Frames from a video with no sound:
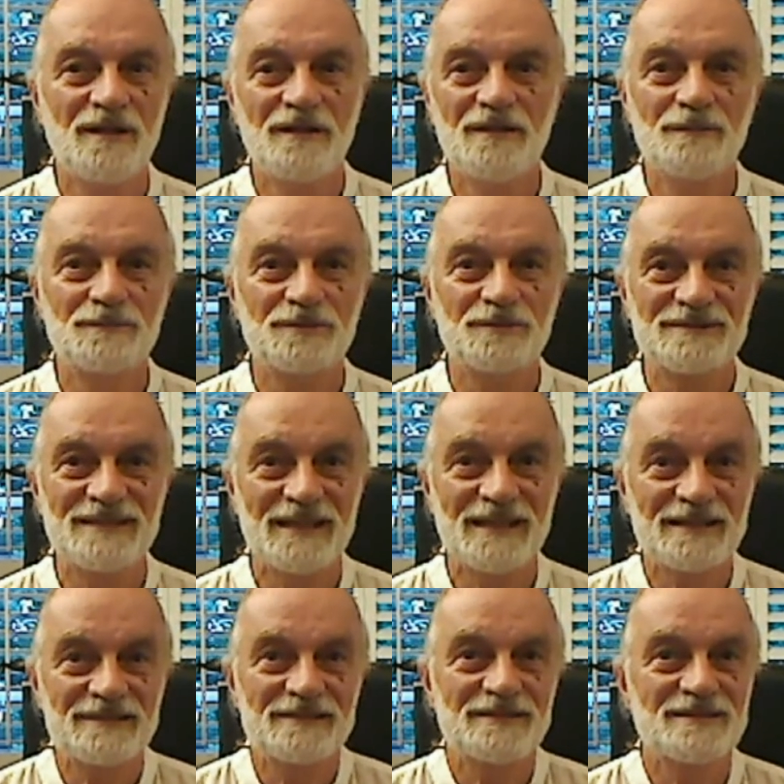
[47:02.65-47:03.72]

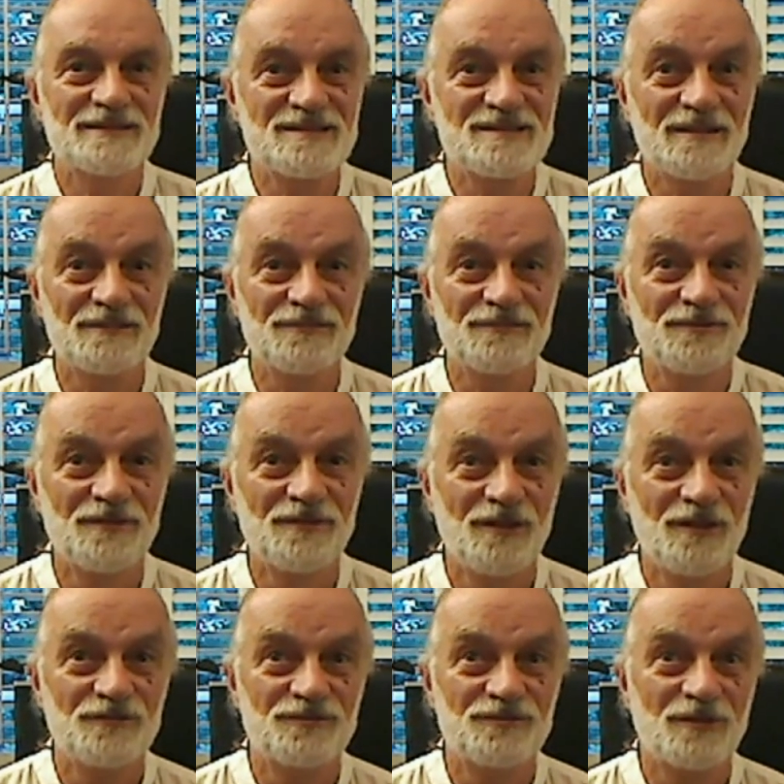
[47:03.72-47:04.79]
protect itself
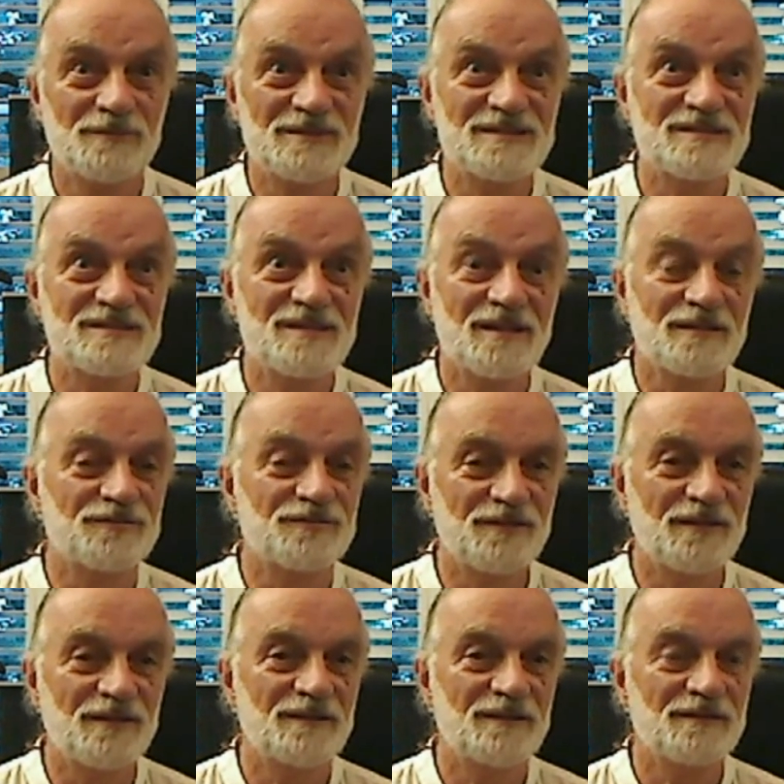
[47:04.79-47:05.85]
from itself
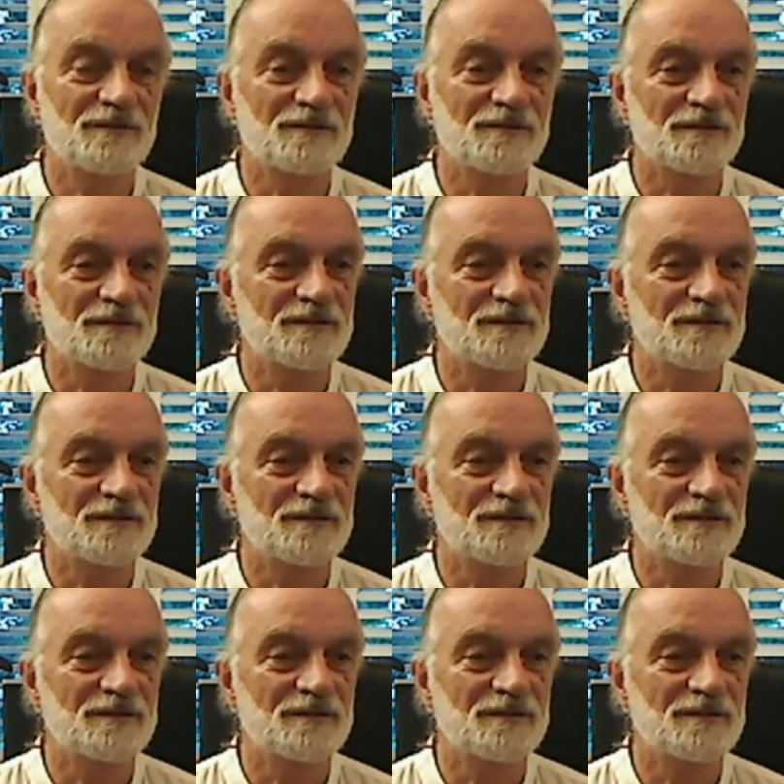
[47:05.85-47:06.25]
any longer.